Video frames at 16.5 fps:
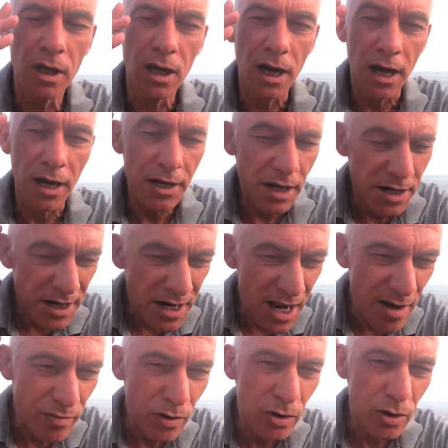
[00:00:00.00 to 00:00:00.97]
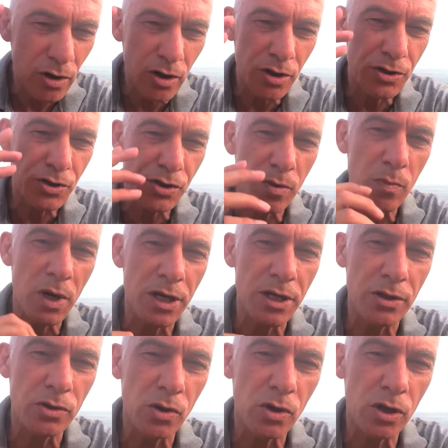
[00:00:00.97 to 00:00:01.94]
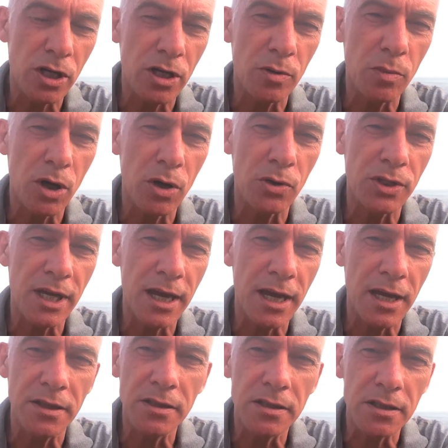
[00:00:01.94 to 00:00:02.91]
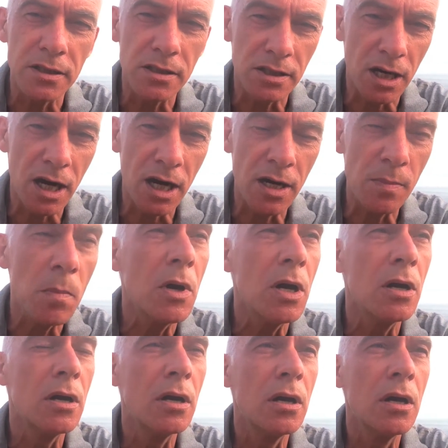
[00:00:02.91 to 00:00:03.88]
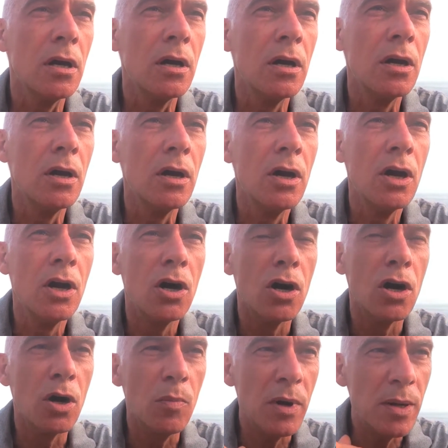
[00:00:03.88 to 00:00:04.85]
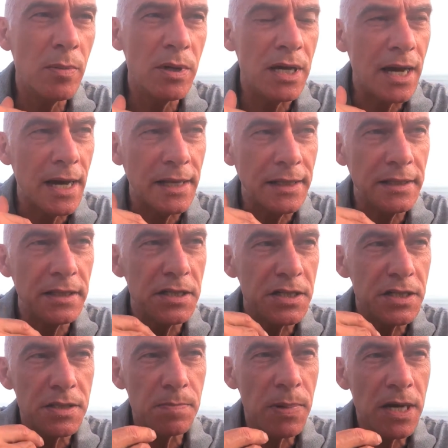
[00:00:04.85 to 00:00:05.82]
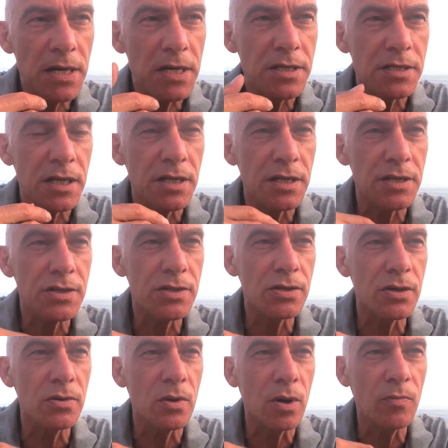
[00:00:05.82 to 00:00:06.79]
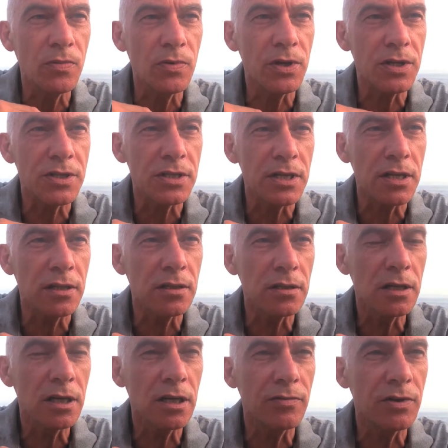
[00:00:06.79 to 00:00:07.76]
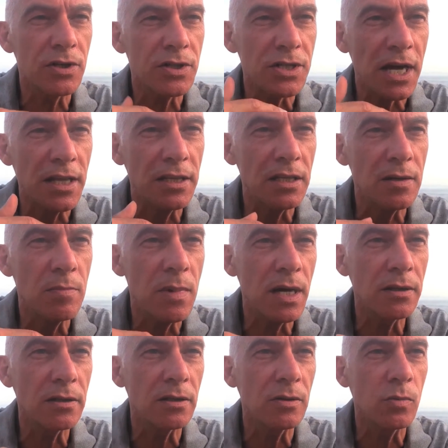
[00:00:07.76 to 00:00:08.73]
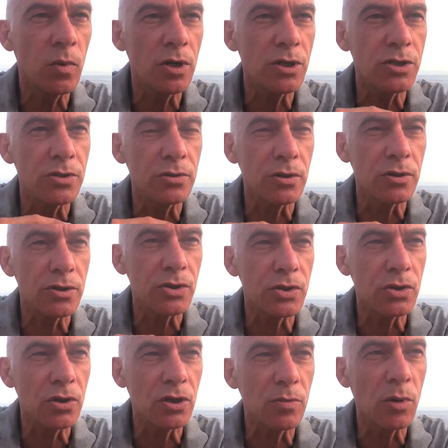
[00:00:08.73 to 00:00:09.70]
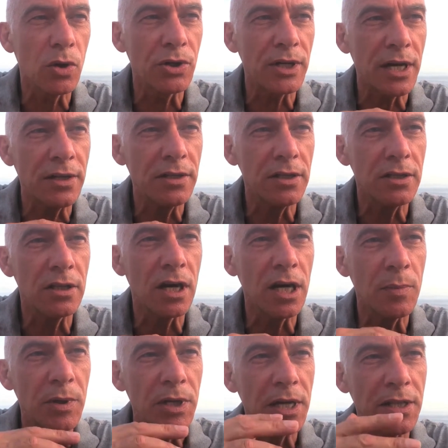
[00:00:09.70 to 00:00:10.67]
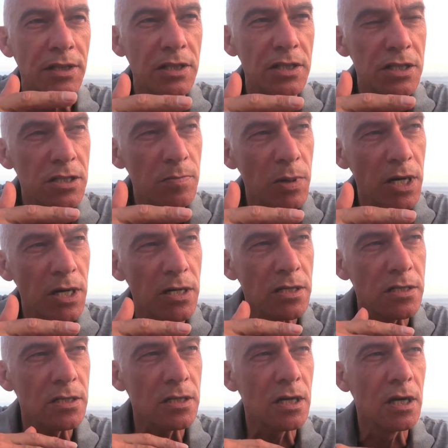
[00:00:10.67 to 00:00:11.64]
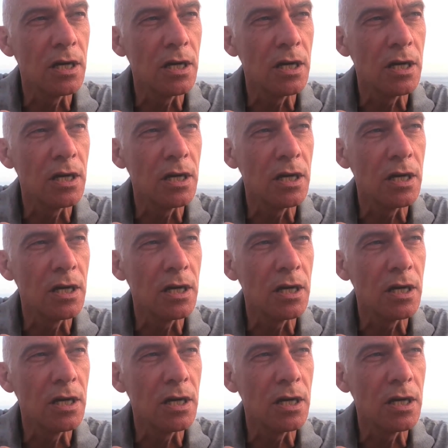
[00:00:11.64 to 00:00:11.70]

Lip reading: And I never heard somebody talking about anti-time, or maybe anti-space, and it's so obvious that if there's antimatter, one should also talk about anti-time and anti-space,